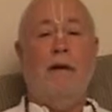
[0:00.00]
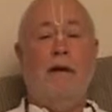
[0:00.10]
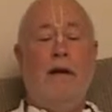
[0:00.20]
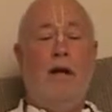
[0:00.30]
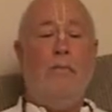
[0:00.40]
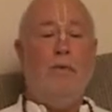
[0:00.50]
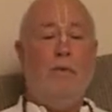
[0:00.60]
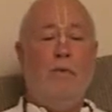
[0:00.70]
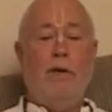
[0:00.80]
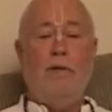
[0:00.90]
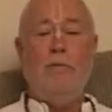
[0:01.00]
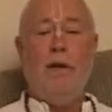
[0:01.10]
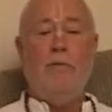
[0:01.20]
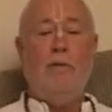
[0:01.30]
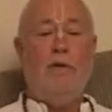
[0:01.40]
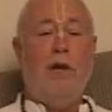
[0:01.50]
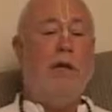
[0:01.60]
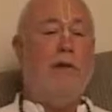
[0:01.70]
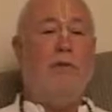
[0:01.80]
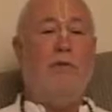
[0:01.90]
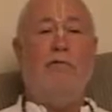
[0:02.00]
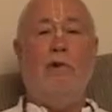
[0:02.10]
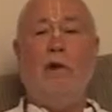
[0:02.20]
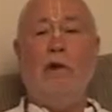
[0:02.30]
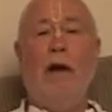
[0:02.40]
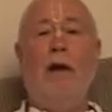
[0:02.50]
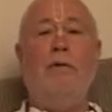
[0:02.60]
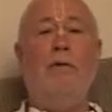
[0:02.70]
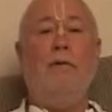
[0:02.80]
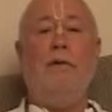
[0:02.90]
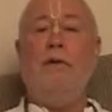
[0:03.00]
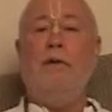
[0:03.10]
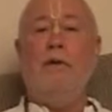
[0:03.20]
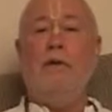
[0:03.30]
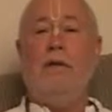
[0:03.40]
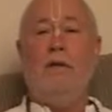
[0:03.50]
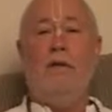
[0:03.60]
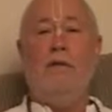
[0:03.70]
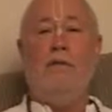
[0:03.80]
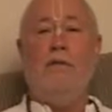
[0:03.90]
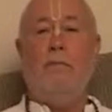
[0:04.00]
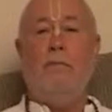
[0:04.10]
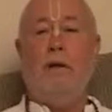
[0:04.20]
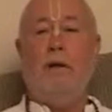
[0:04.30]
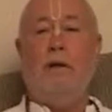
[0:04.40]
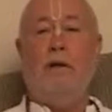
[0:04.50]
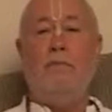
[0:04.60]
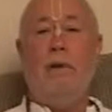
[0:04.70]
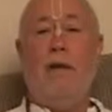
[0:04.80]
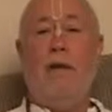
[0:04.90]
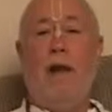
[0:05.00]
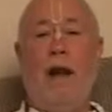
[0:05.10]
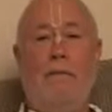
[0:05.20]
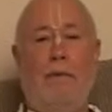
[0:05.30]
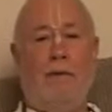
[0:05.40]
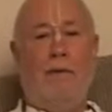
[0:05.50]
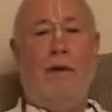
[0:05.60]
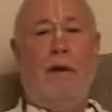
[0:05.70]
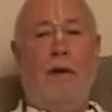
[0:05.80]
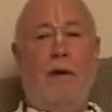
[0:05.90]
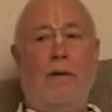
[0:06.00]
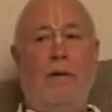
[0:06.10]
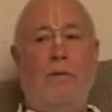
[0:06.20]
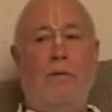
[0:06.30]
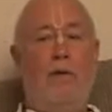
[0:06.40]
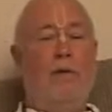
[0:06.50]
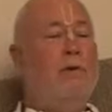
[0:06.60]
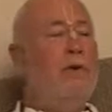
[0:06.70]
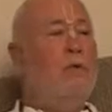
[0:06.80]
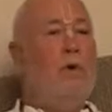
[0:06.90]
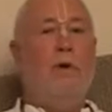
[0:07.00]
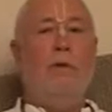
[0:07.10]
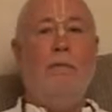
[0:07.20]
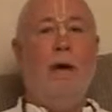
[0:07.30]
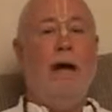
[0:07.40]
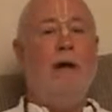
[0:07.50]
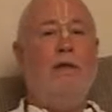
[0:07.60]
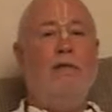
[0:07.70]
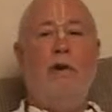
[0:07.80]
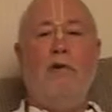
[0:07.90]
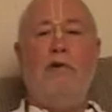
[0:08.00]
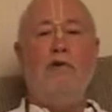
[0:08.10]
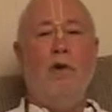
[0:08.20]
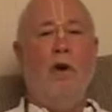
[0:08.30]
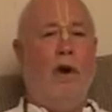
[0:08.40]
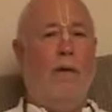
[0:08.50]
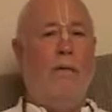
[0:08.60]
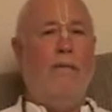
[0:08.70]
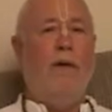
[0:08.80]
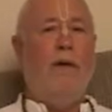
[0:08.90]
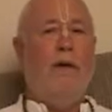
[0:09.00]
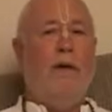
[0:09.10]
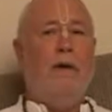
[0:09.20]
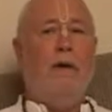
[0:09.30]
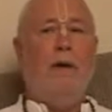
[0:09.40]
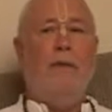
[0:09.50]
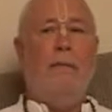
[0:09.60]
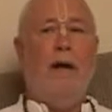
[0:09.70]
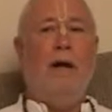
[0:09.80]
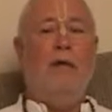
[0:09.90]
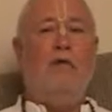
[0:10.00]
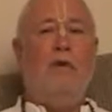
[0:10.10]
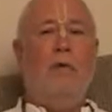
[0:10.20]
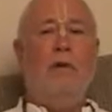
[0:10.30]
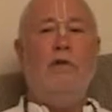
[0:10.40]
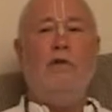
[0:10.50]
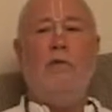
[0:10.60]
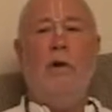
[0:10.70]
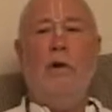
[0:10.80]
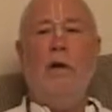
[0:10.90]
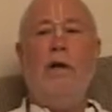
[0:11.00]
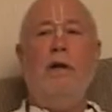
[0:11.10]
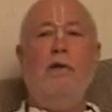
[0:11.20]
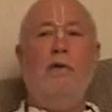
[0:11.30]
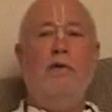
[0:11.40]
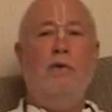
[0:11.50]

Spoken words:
and help you when you make mistakes or fall down or, you know, something unexpected happens? The material world, Maya, is very strong. Maya is always throwing